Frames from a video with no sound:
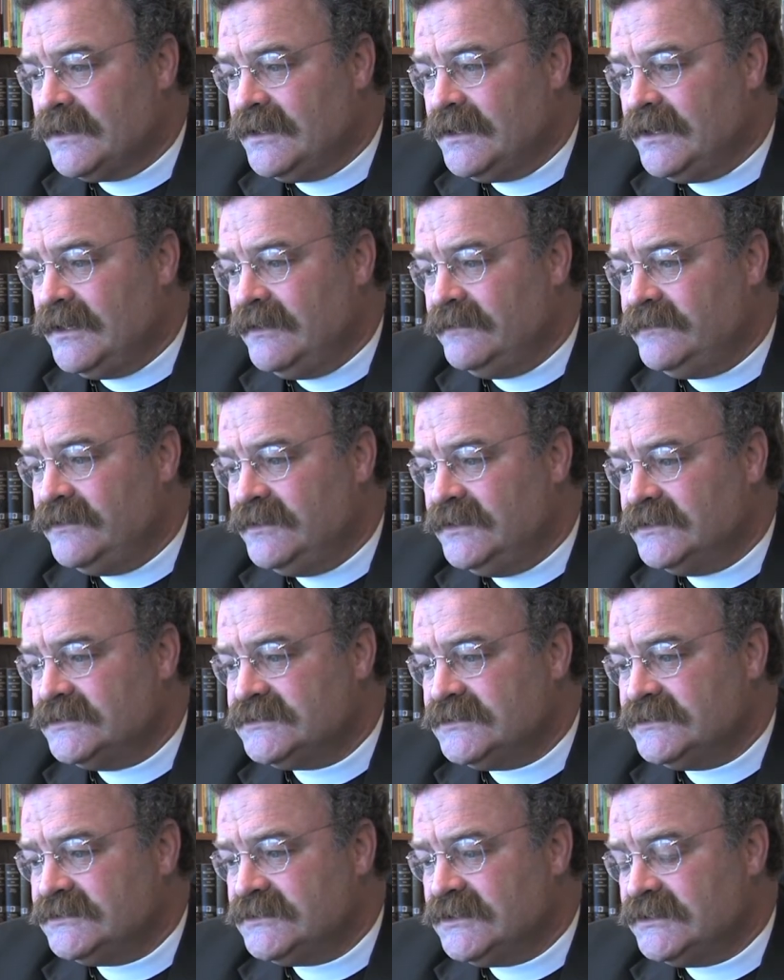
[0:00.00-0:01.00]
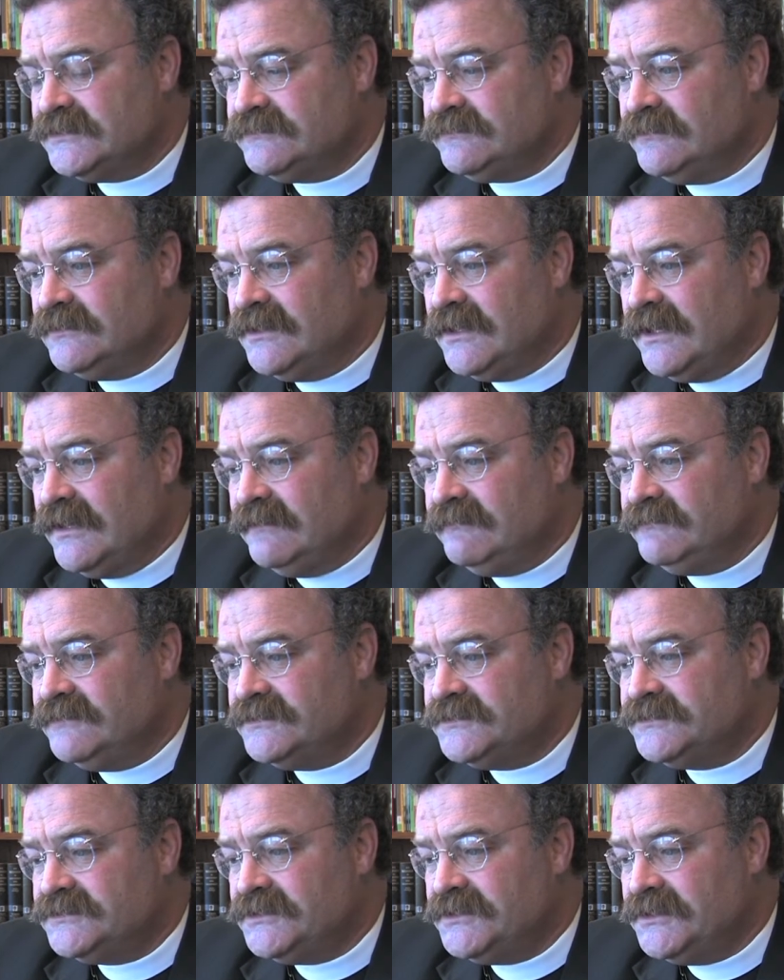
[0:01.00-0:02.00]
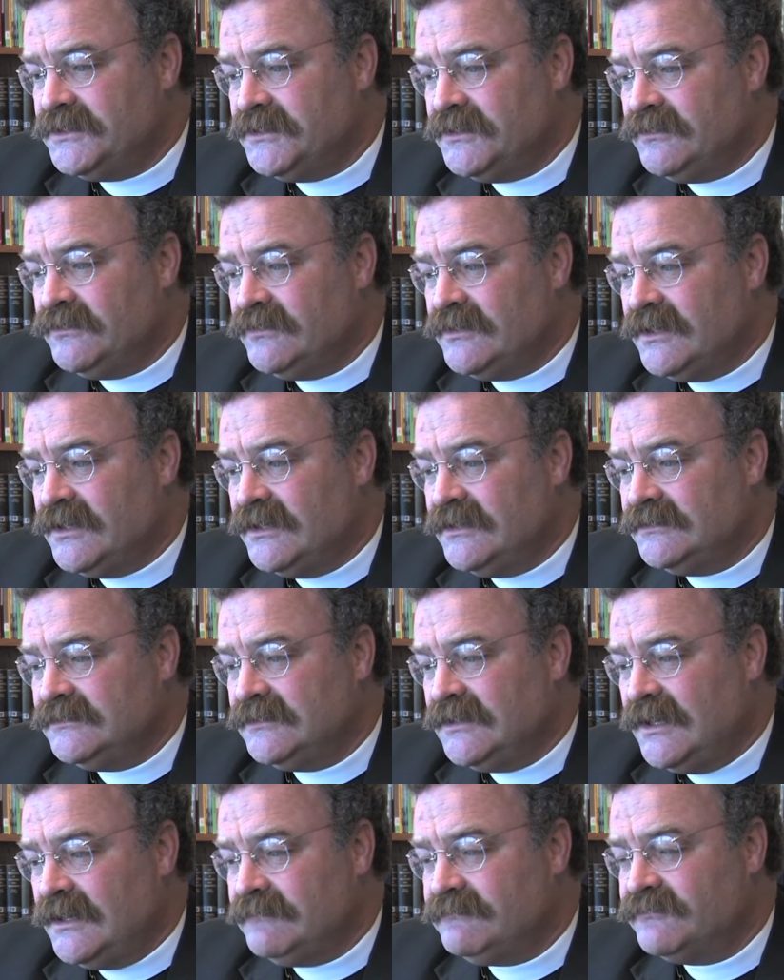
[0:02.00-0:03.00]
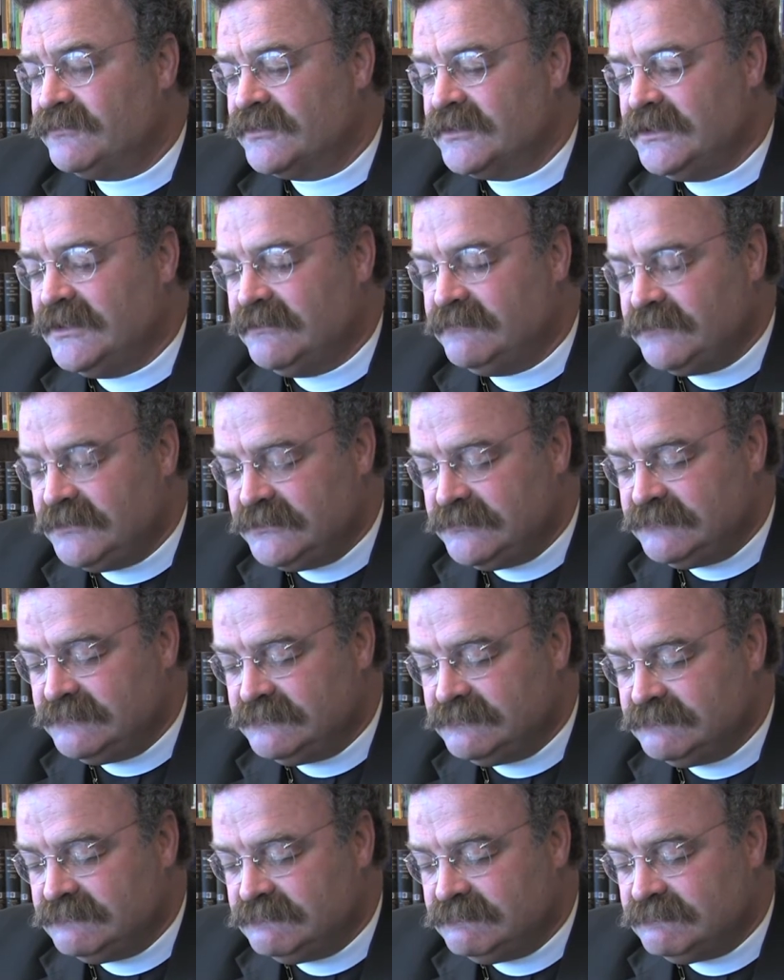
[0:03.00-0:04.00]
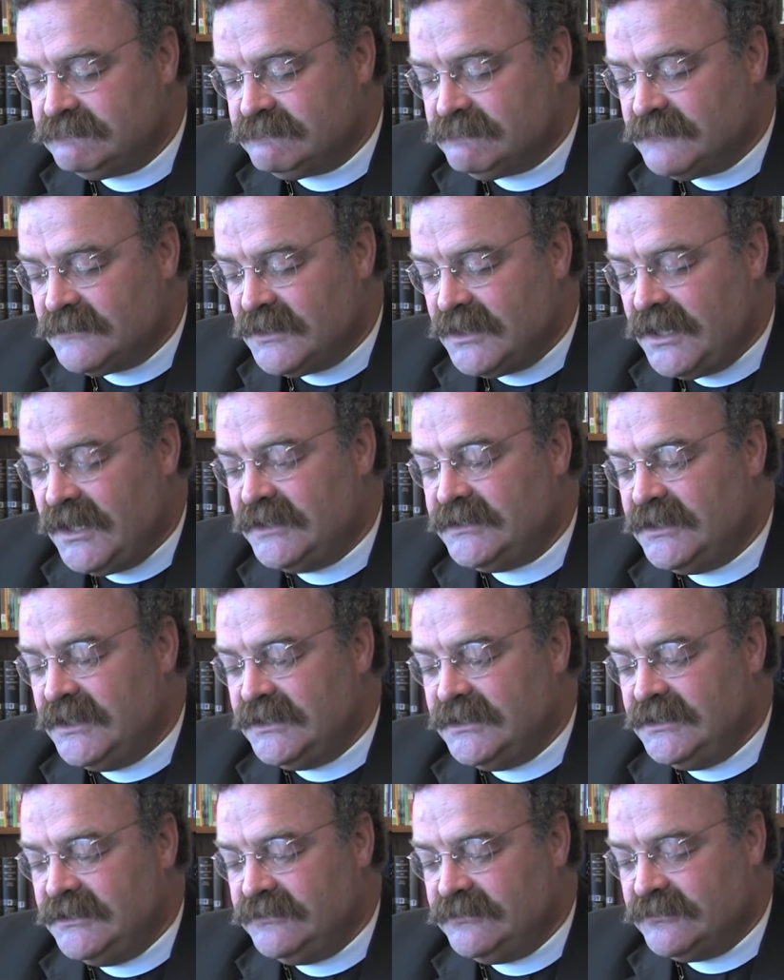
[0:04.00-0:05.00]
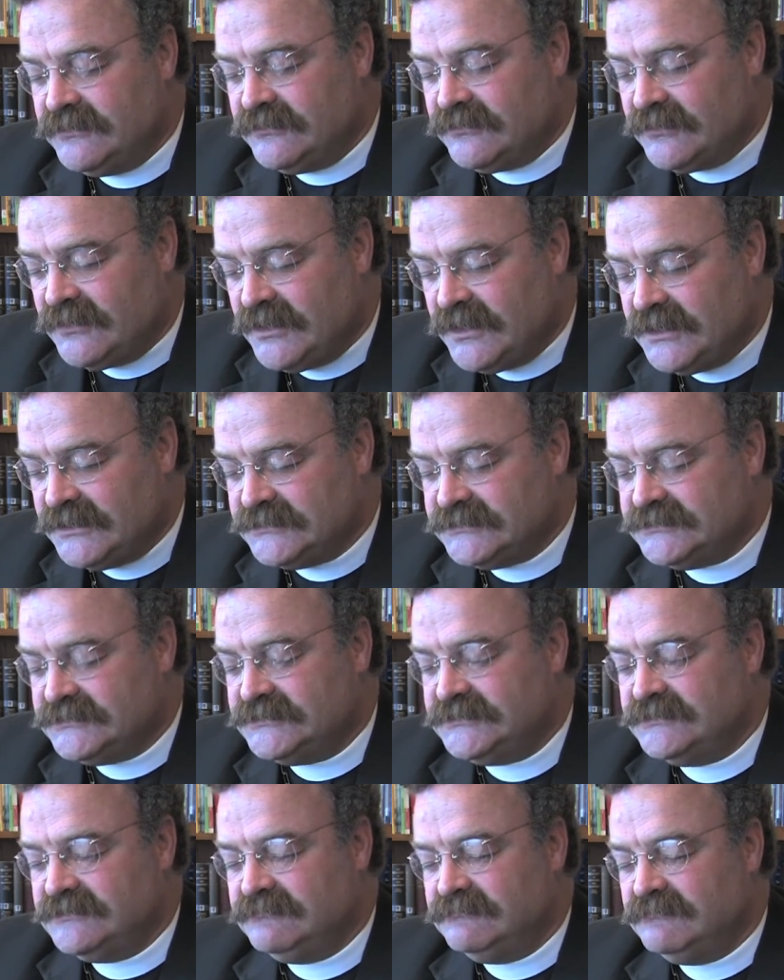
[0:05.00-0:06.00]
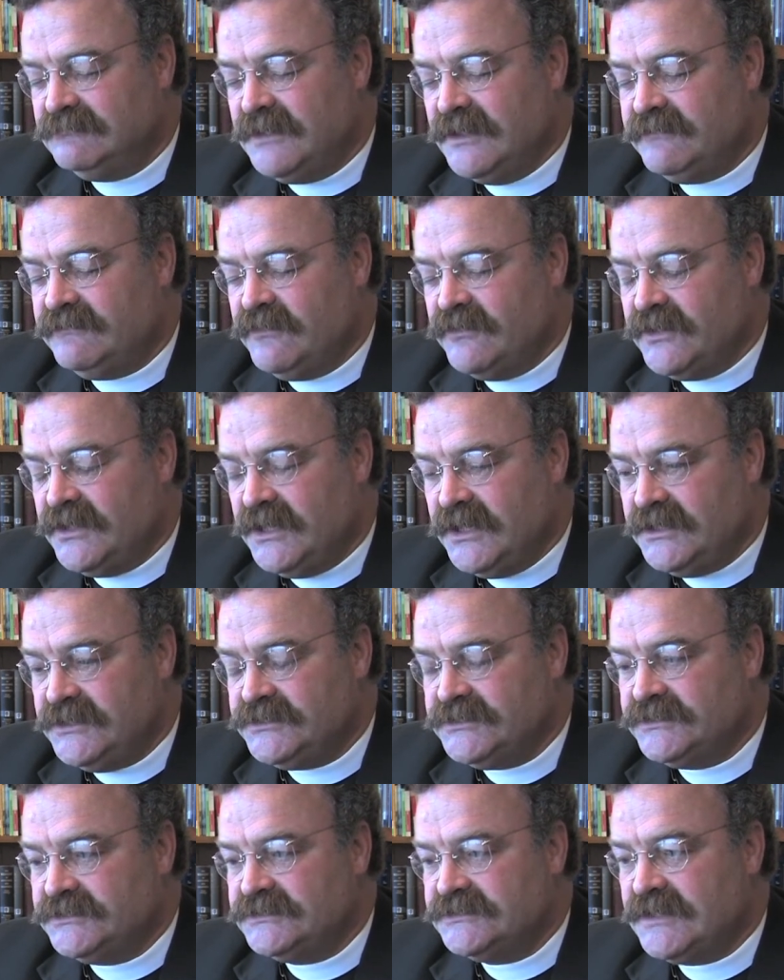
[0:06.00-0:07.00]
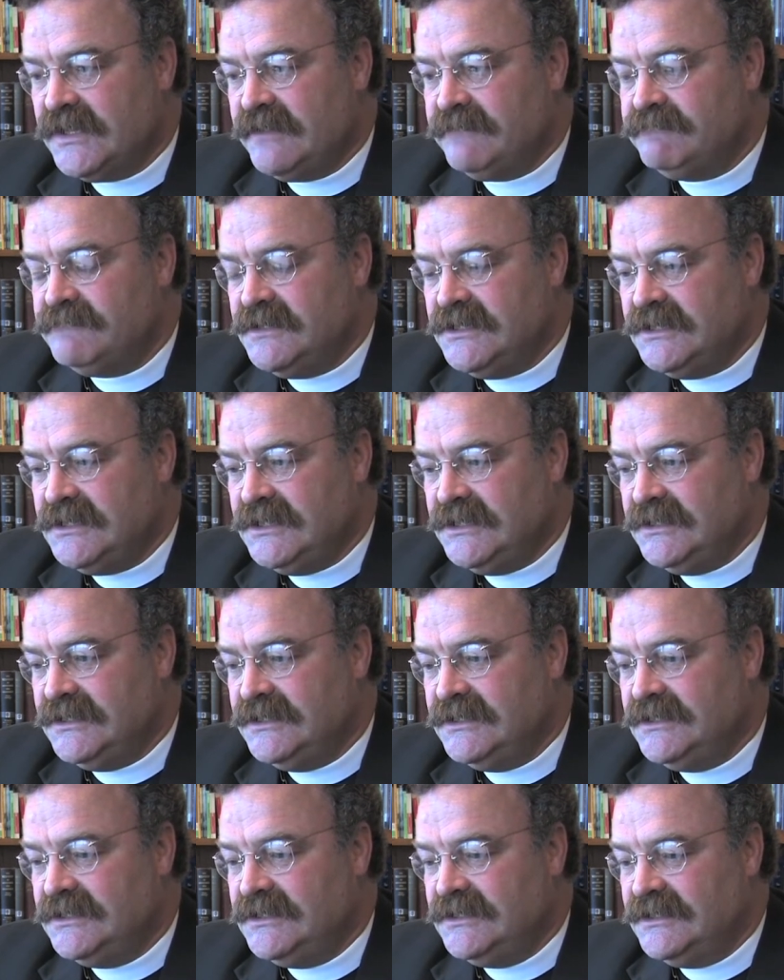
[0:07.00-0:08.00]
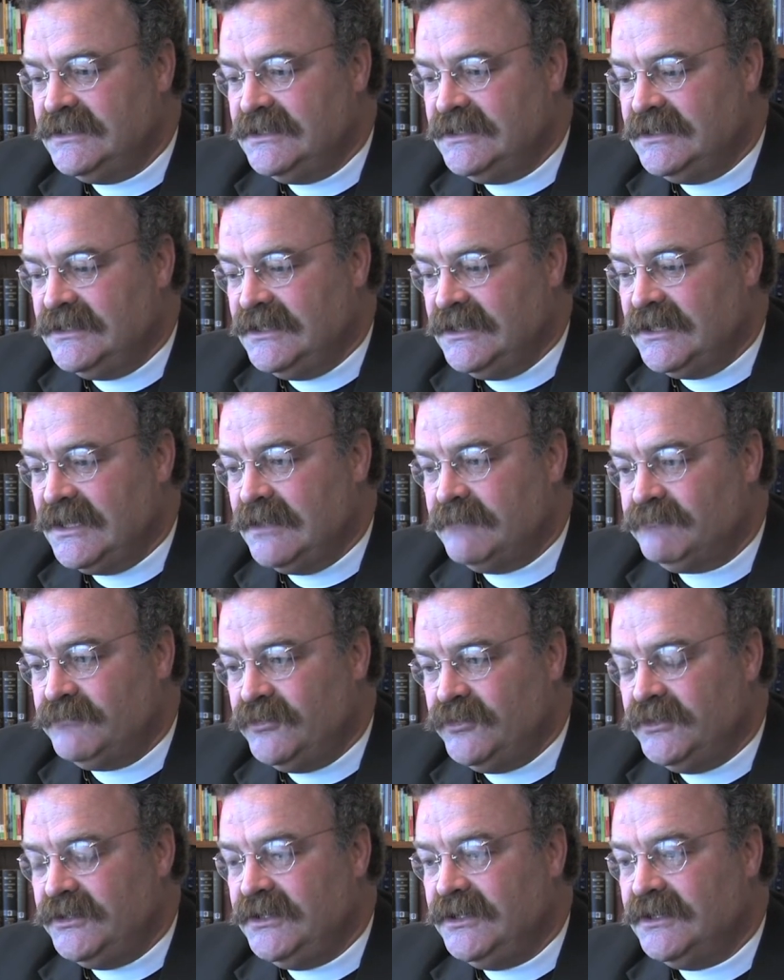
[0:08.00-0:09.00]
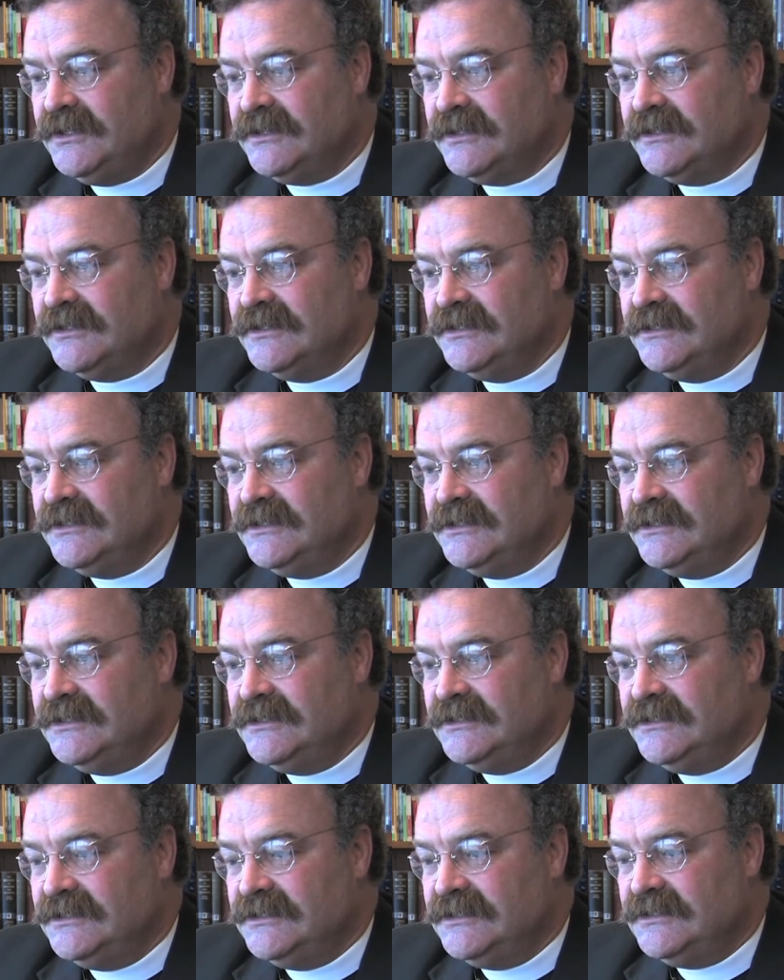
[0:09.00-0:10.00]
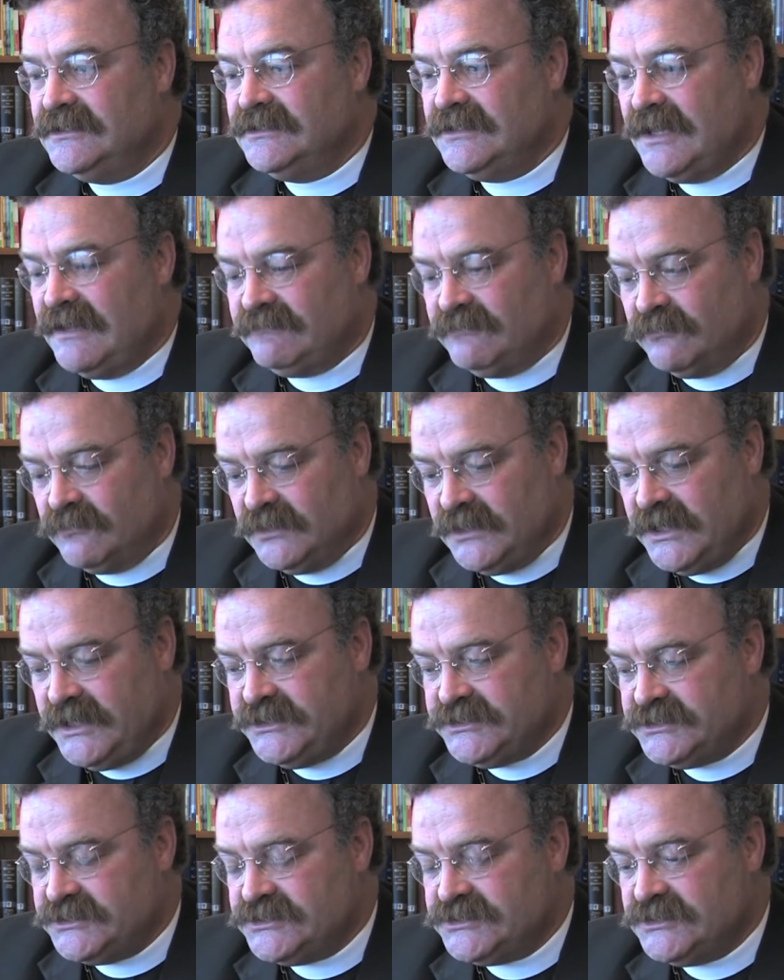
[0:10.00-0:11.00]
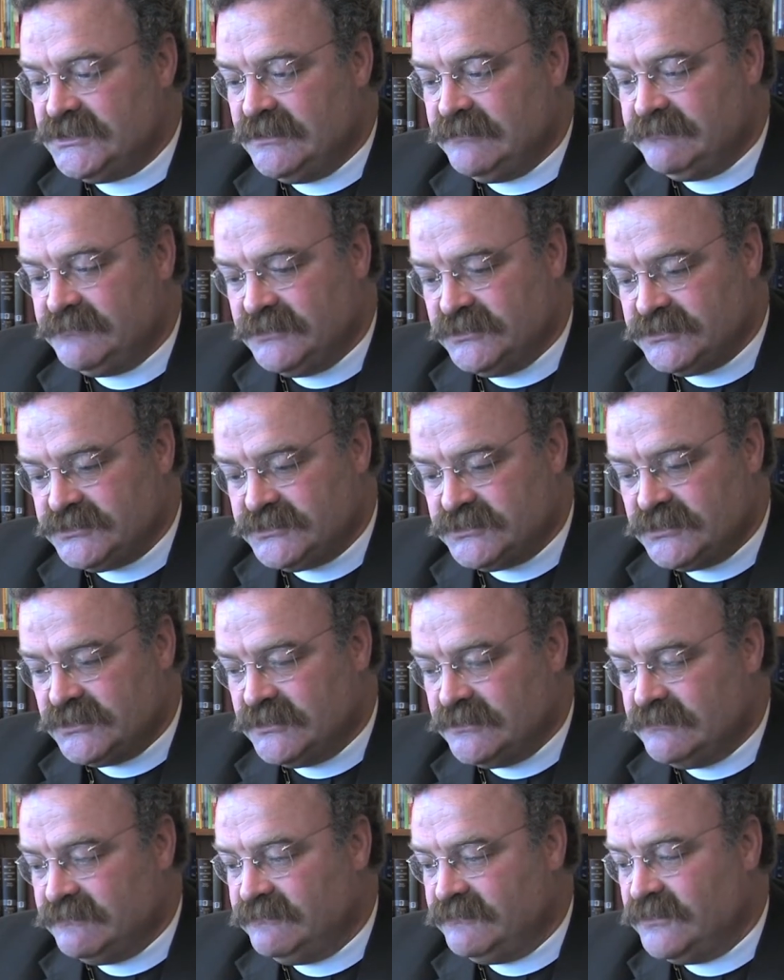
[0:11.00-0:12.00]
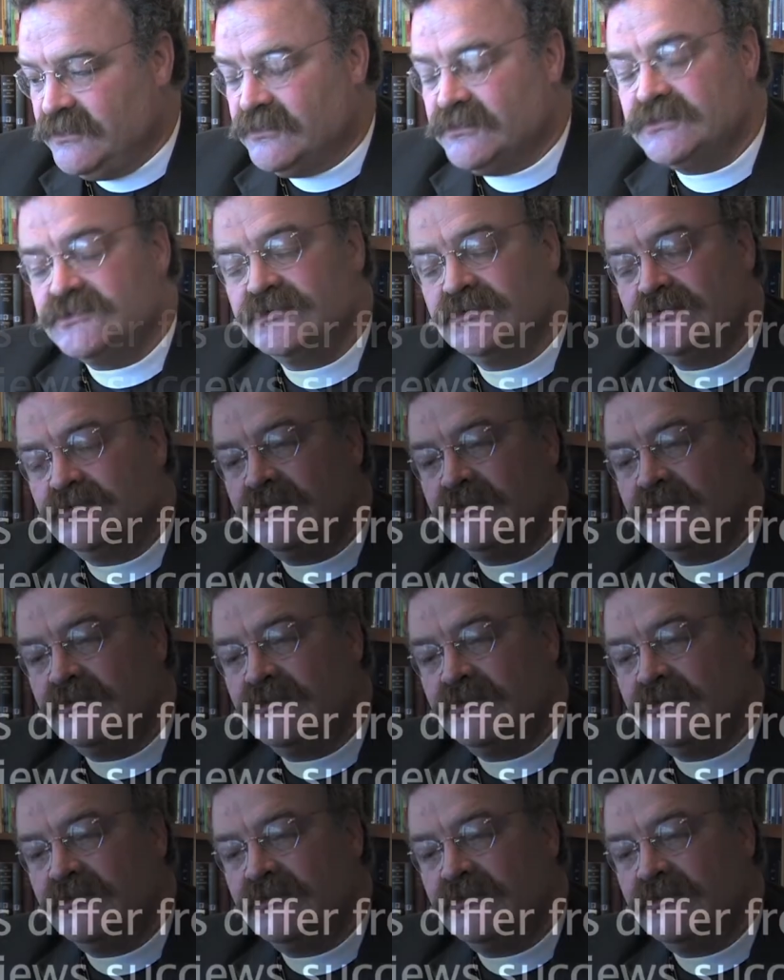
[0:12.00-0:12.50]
I think a successful life is to know I'm forgiven, and that in the cross my vocations have meaning, and I'm put here to have a relationship to serve those who are